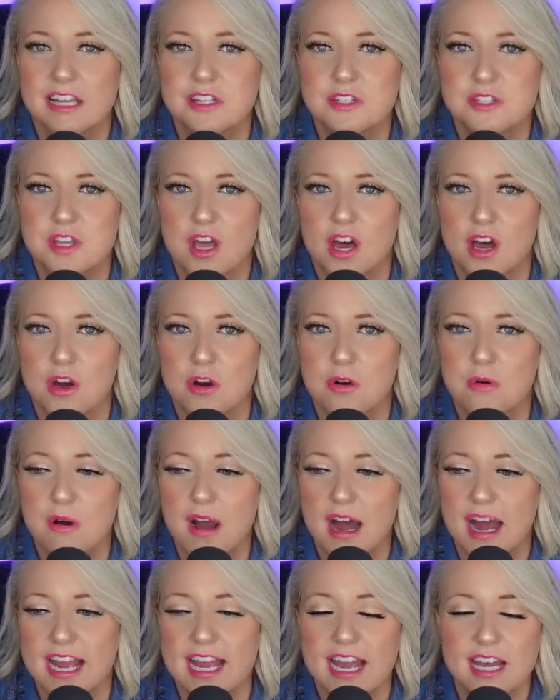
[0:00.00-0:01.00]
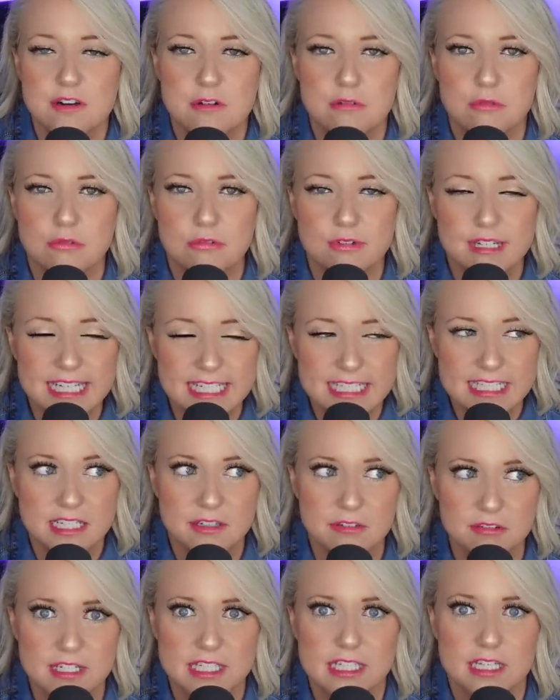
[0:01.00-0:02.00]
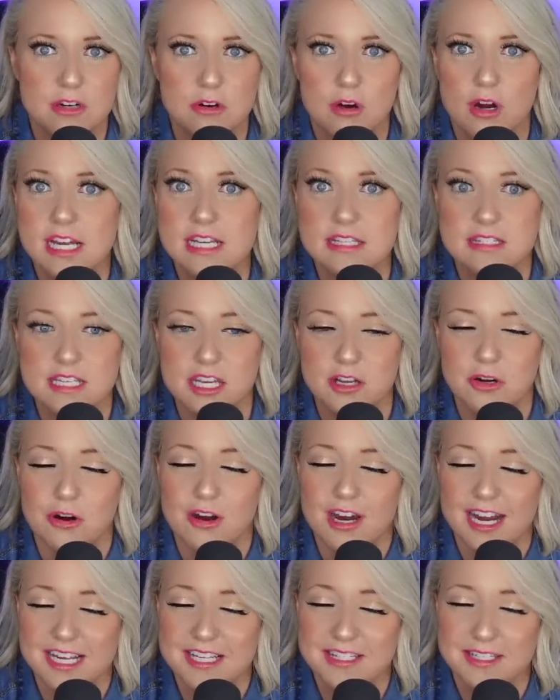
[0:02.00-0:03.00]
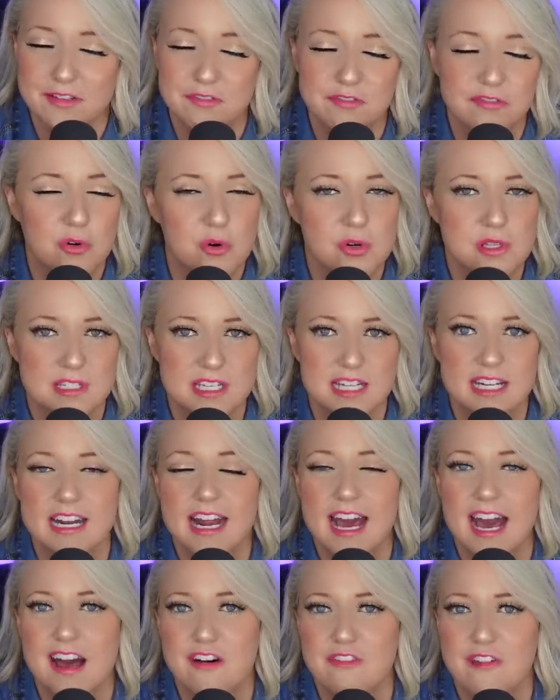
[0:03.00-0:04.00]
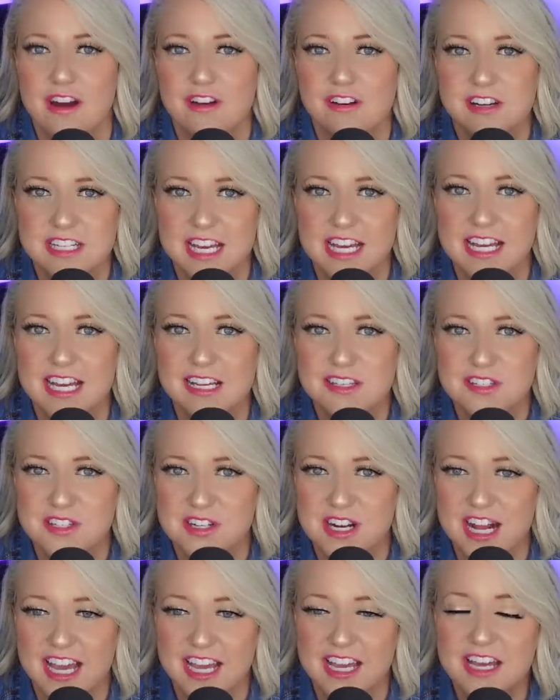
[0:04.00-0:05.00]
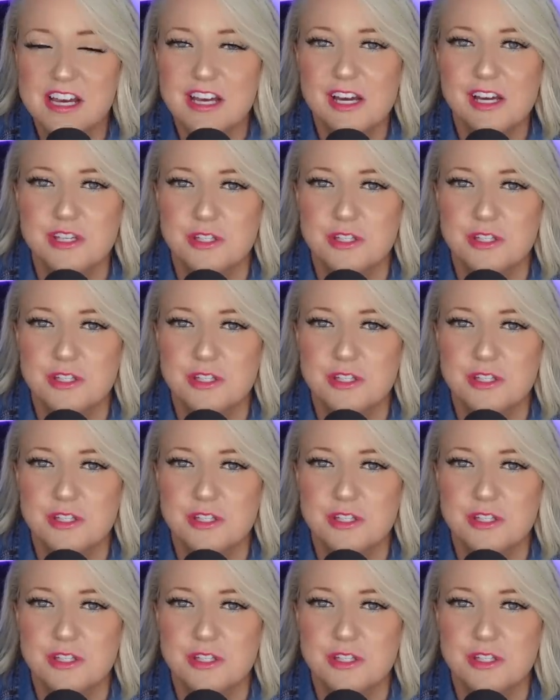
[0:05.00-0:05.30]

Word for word: And so I had a really, really crazy 14.5-hour day yesterday.